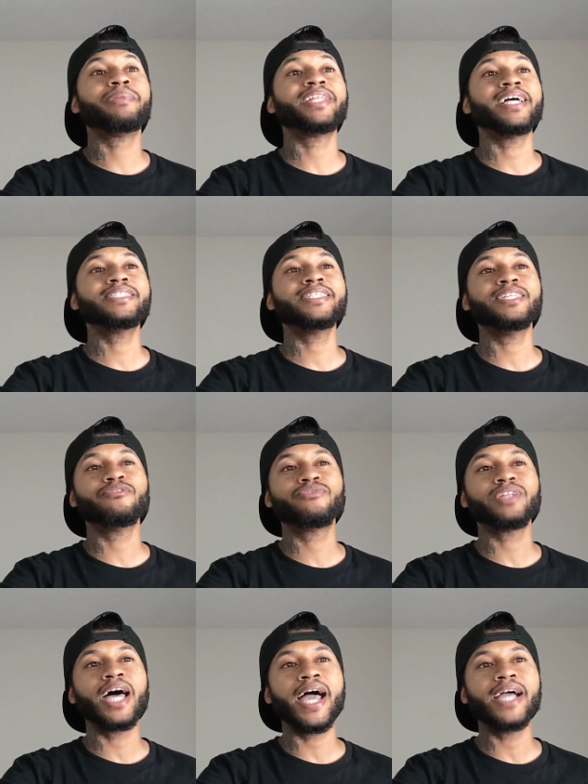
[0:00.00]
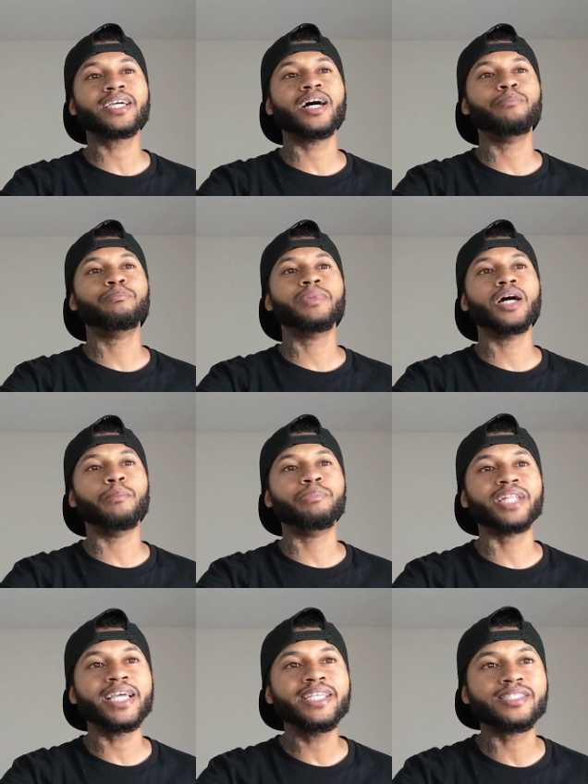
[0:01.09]
planting a flag ab-
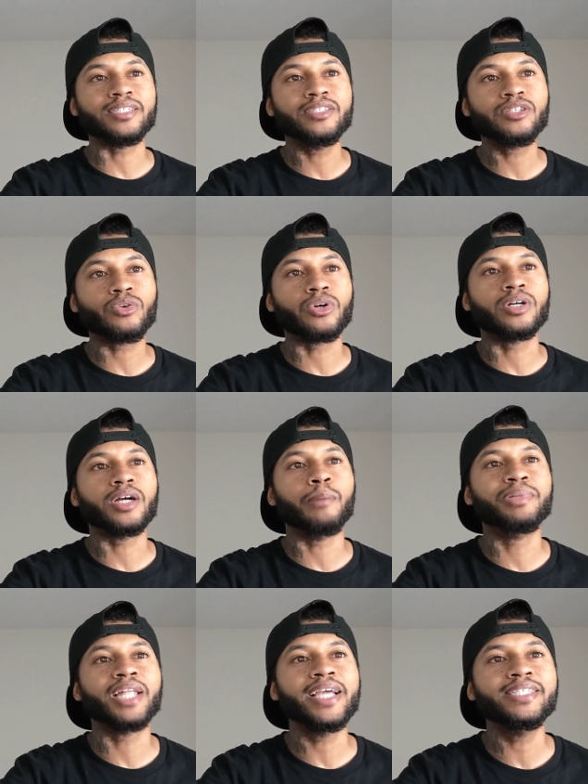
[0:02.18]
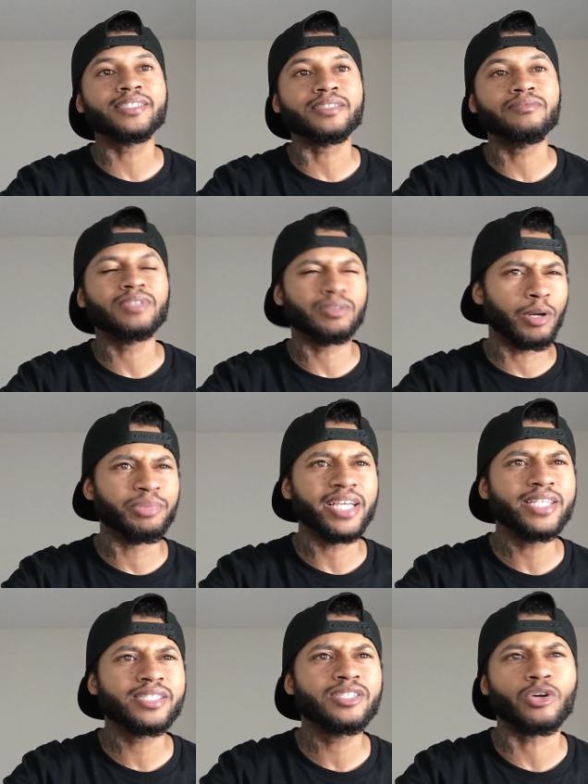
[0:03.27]
ablazoned or ablazoned,
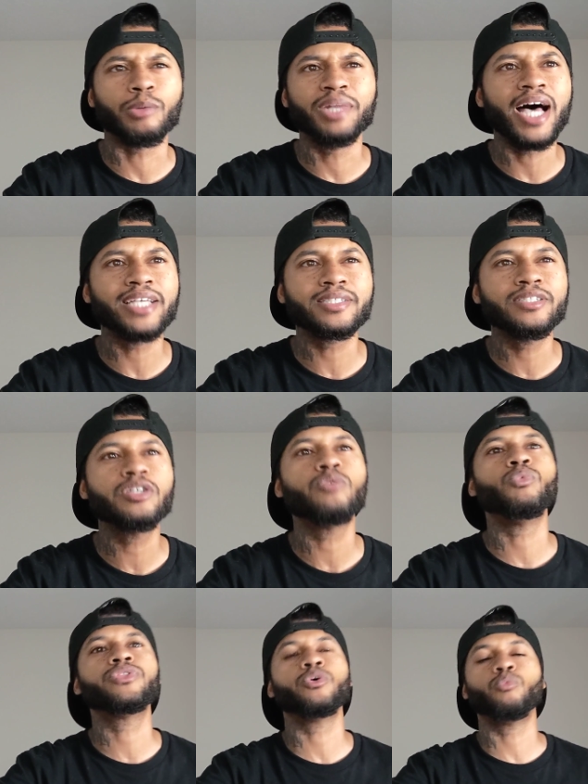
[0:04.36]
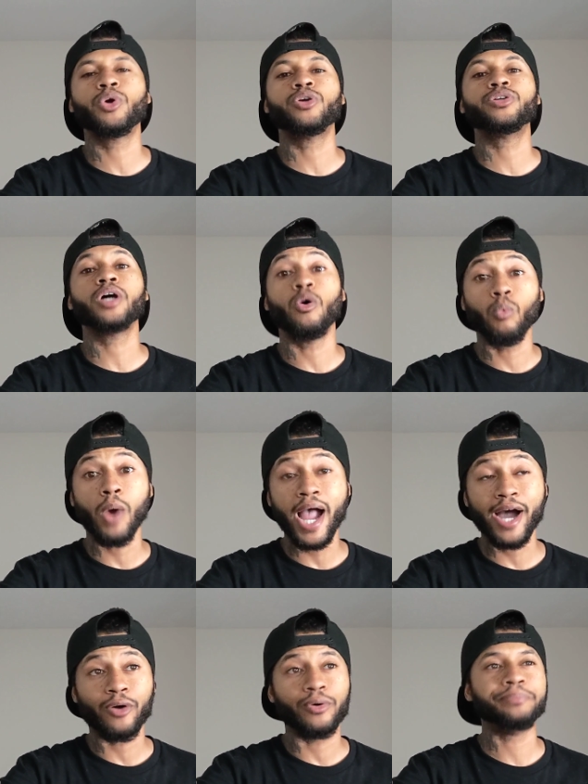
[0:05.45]
ablazoned or blazoned with the word
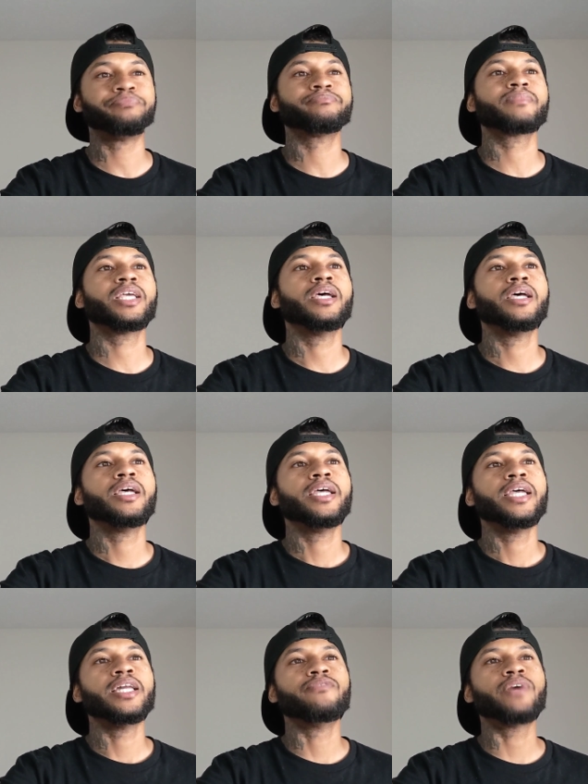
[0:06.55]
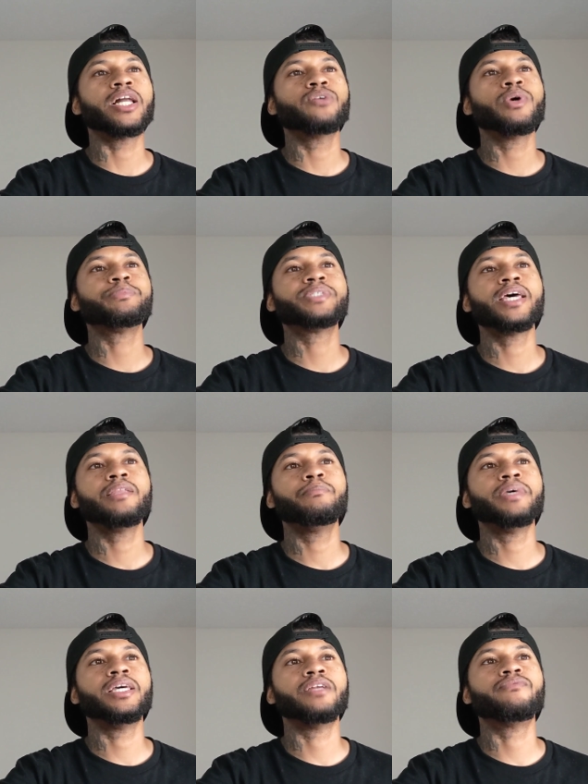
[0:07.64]
wow. In a follow-up
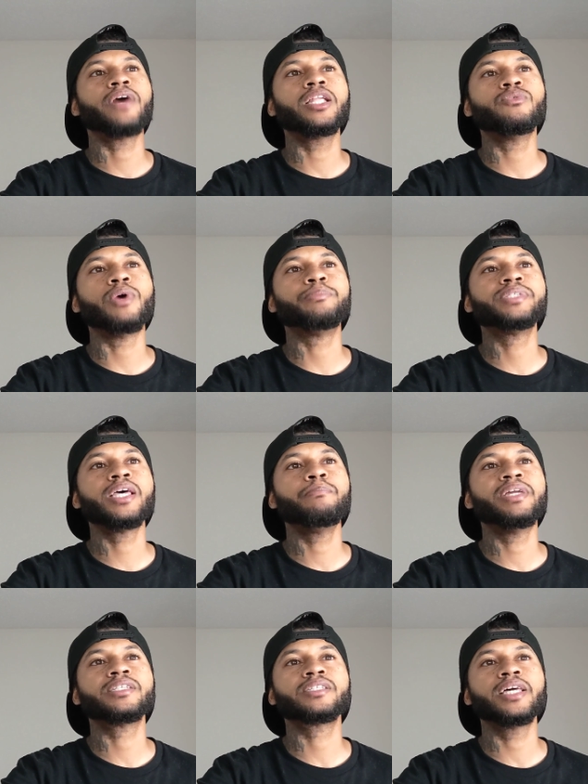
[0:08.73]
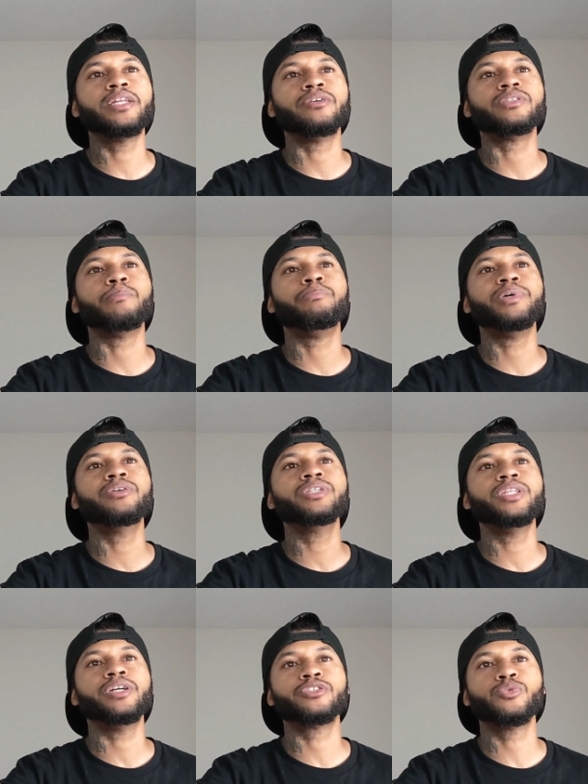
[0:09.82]
10 in a follow-up 10 minutes later, the
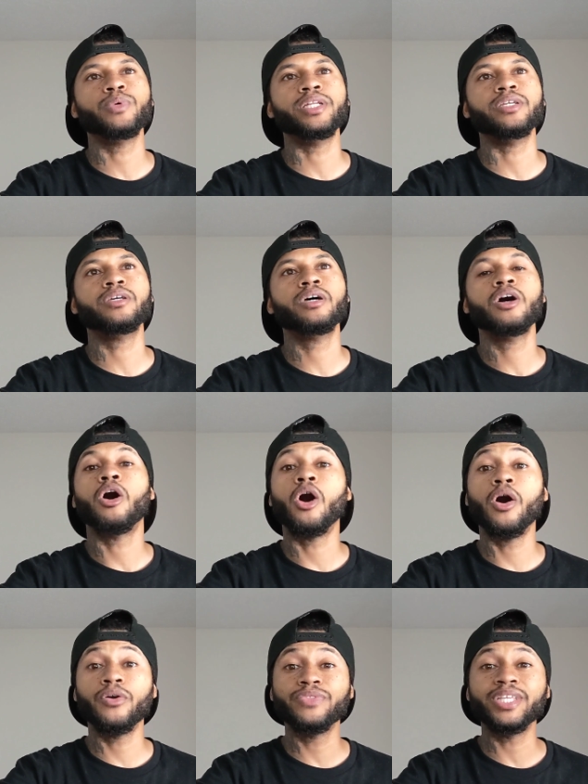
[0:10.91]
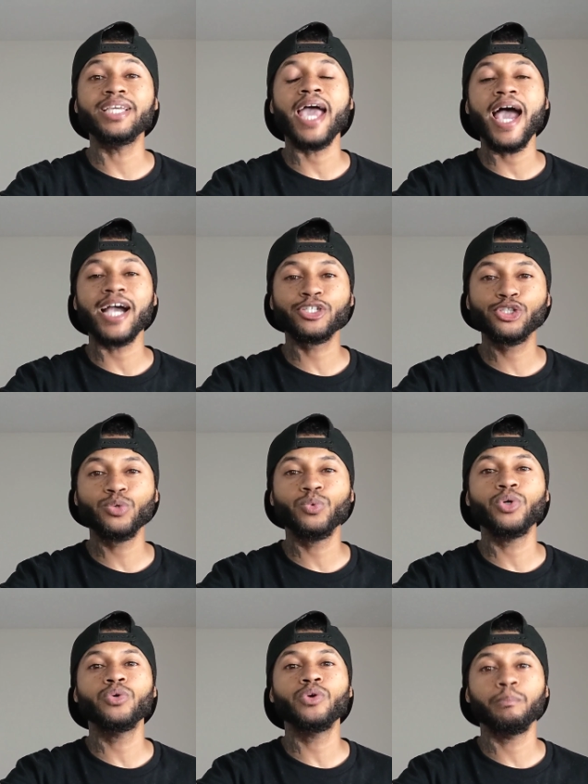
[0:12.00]
billionaire tweeted, "On the
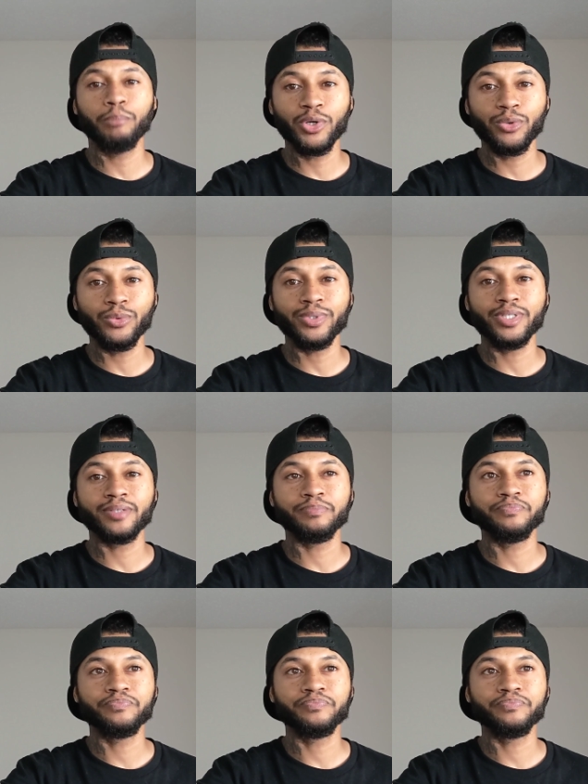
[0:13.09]
actual moon."